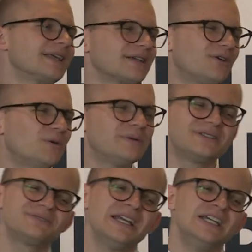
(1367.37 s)
Like, Colby,
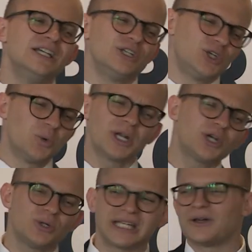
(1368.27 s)
no, you don't want to
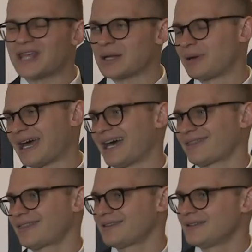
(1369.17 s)
go down that
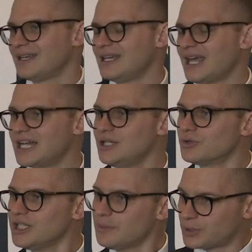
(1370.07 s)
path. And he
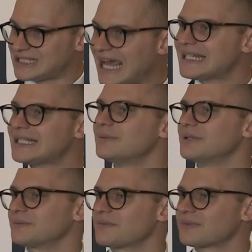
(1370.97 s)
really protected
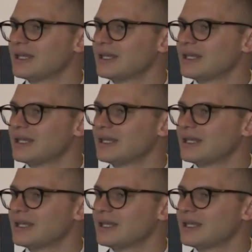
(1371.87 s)
me.